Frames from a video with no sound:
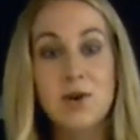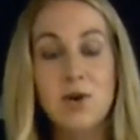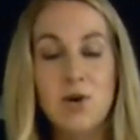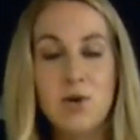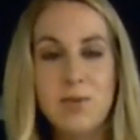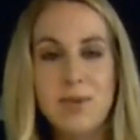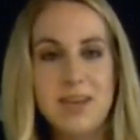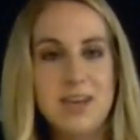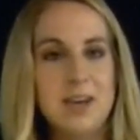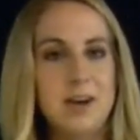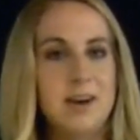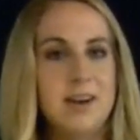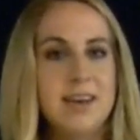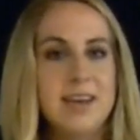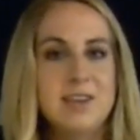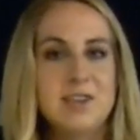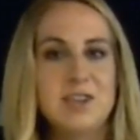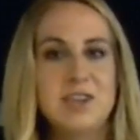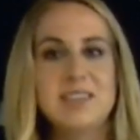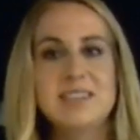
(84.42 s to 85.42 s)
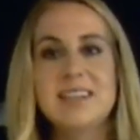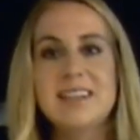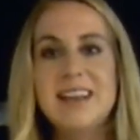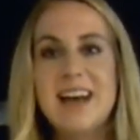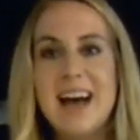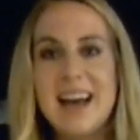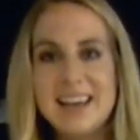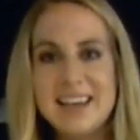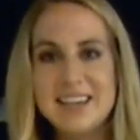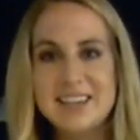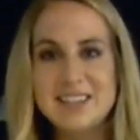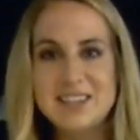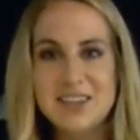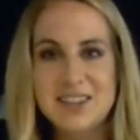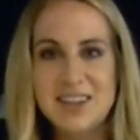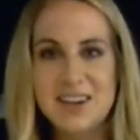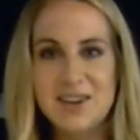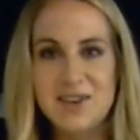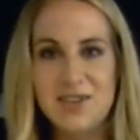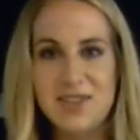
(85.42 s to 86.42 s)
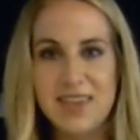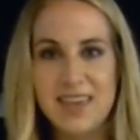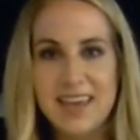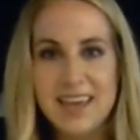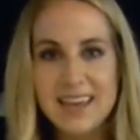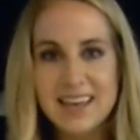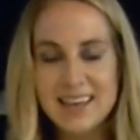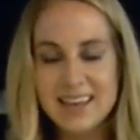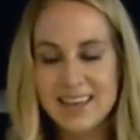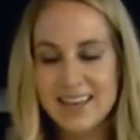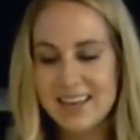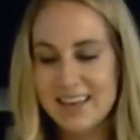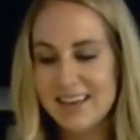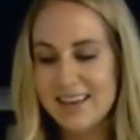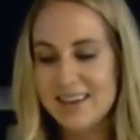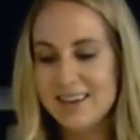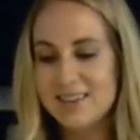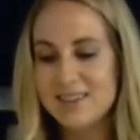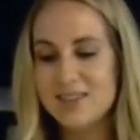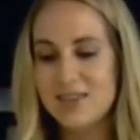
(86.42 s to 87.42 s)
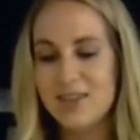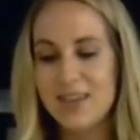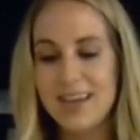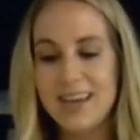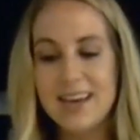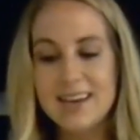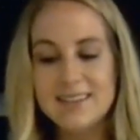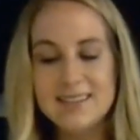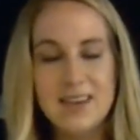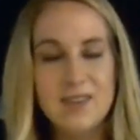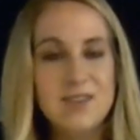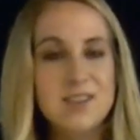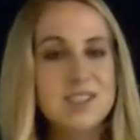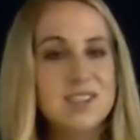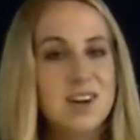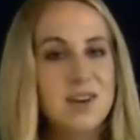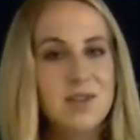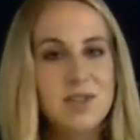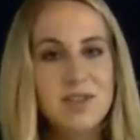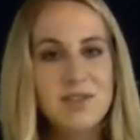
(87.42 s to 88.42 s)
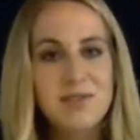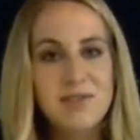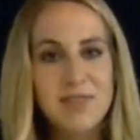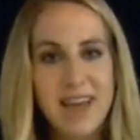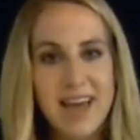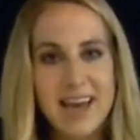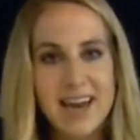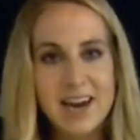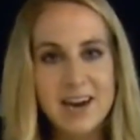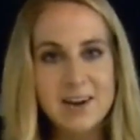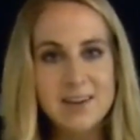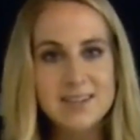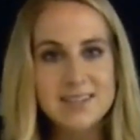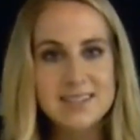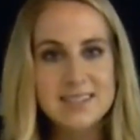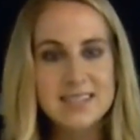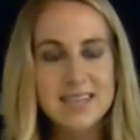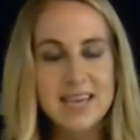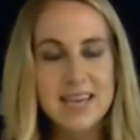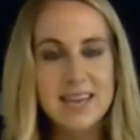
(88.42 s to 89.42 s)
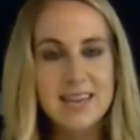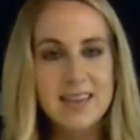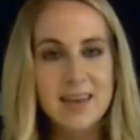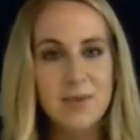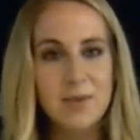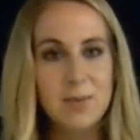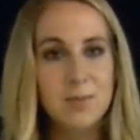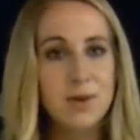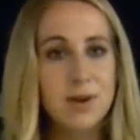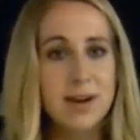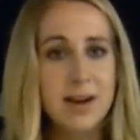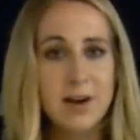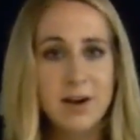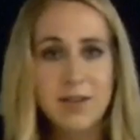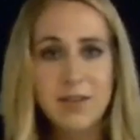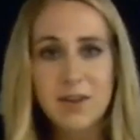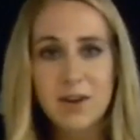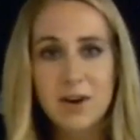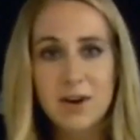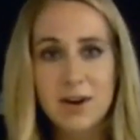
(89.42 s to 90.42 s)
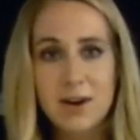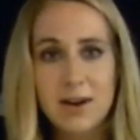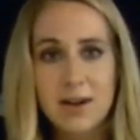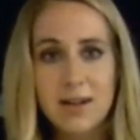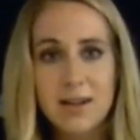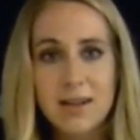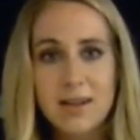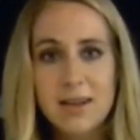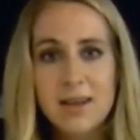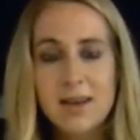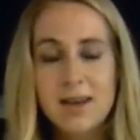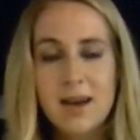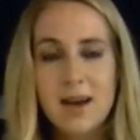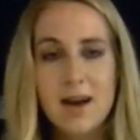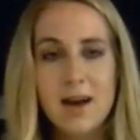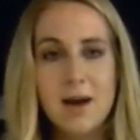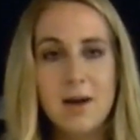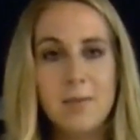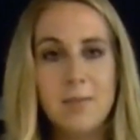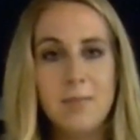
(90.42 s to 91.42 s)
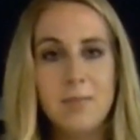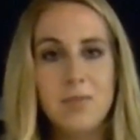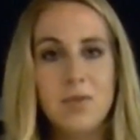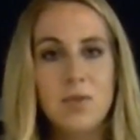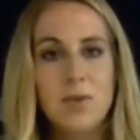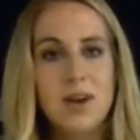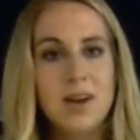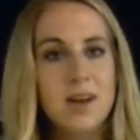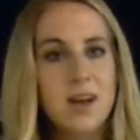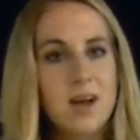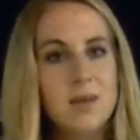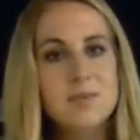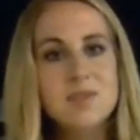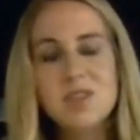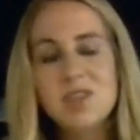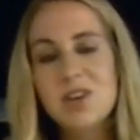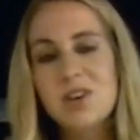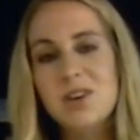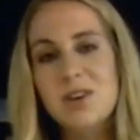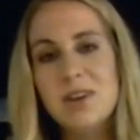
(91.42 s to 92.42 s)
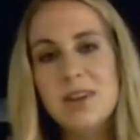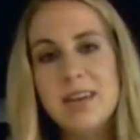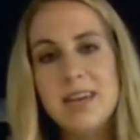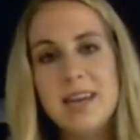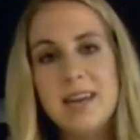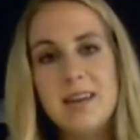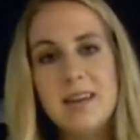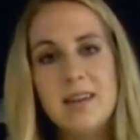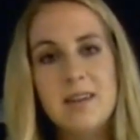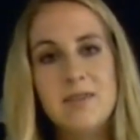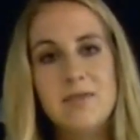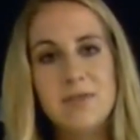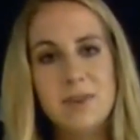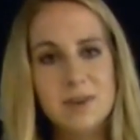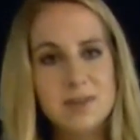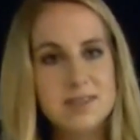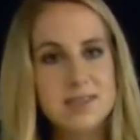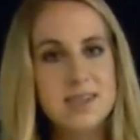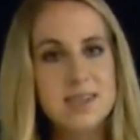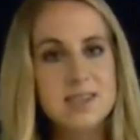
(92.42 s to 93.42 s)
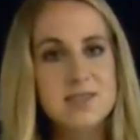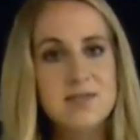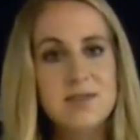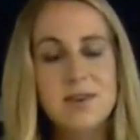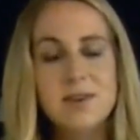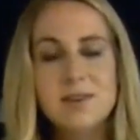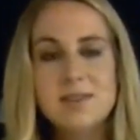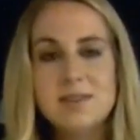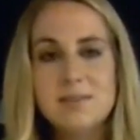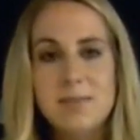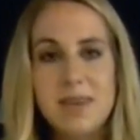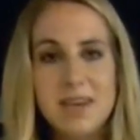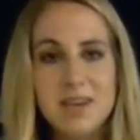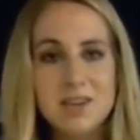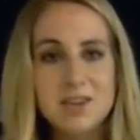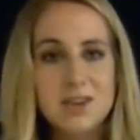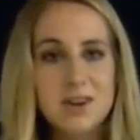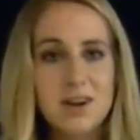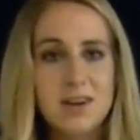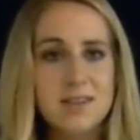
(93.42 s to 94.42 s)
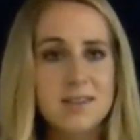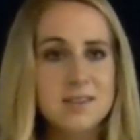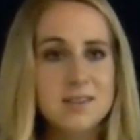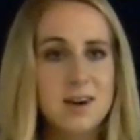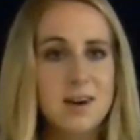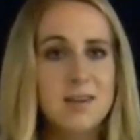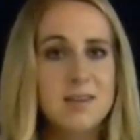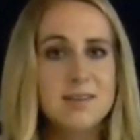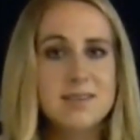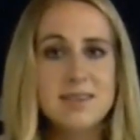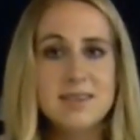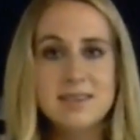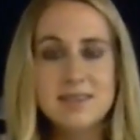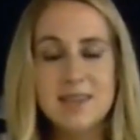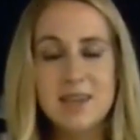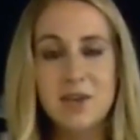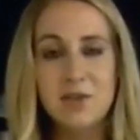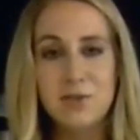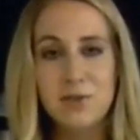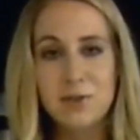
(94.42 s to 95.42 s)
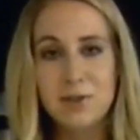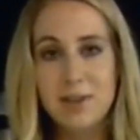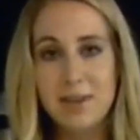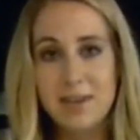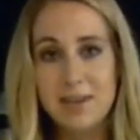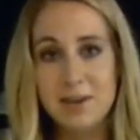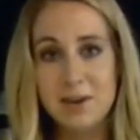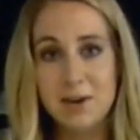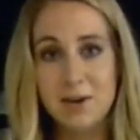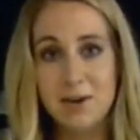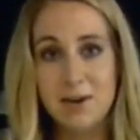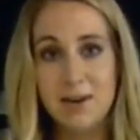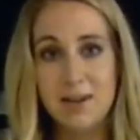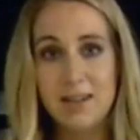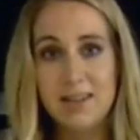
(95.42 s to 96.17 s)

home into your kitchen. It's a lot easier than you think. So like I said, we start with a flat iron steak that we put out on the grill. When it comes to grilling, first things first, make sure at the start of the season that you've cleaned your grill.